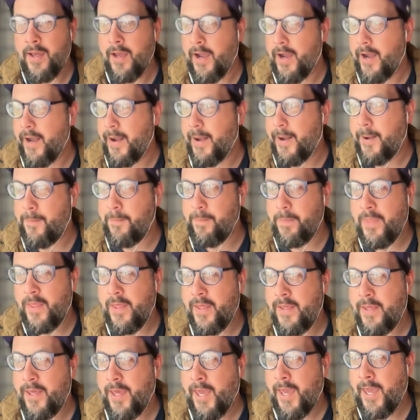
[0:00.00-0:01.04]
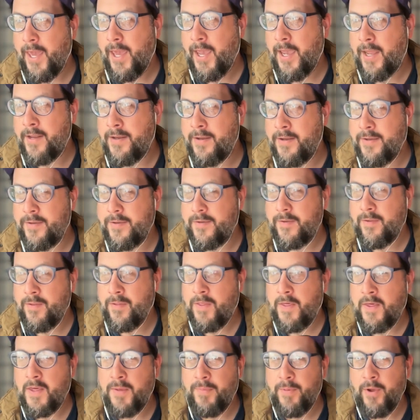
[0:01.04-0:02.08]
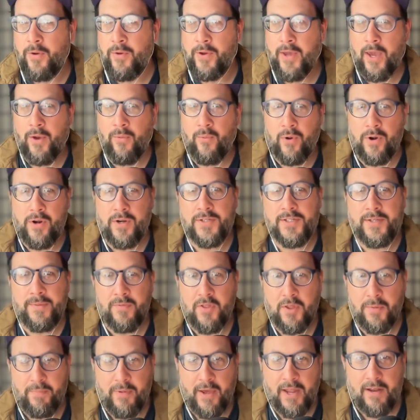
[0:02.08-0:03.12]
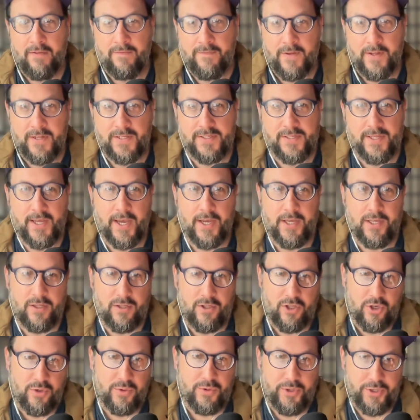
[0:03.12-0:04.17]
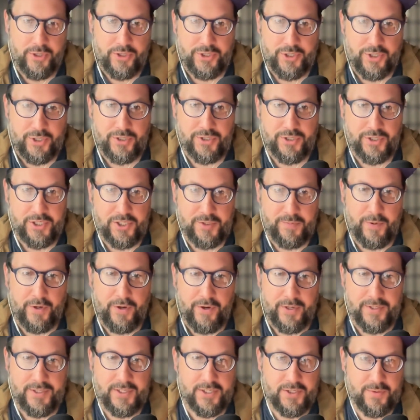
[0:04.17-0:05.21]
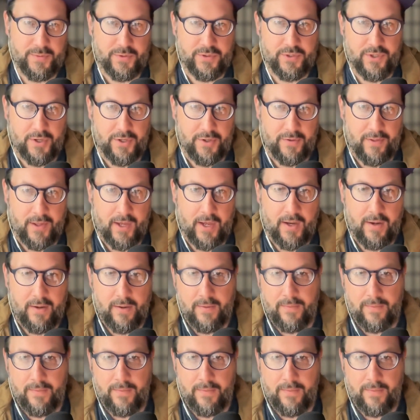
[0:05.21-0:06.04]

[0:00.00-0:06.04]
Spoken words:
Um, and think about, okay, what are some of the benefits that you and your church experience as a result of that?